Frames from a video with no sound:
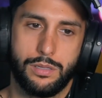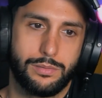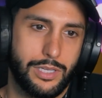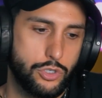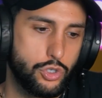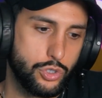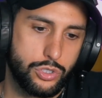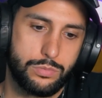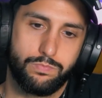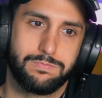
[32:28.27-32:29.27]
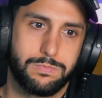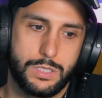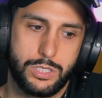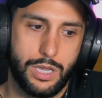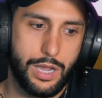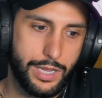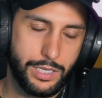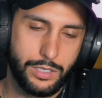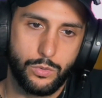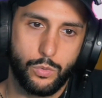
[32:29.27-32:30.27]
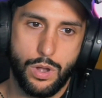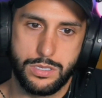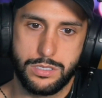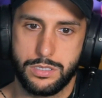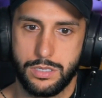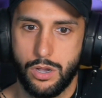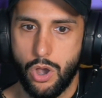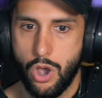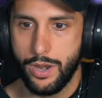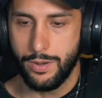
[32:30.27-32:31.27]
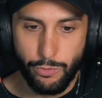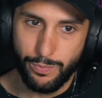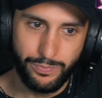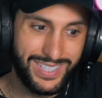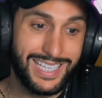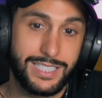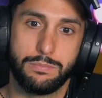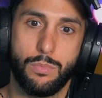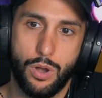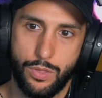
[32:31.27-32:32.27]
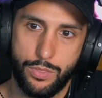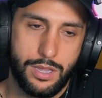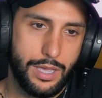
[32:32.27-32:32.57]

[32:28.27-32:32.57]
let's just sign what's hot this month,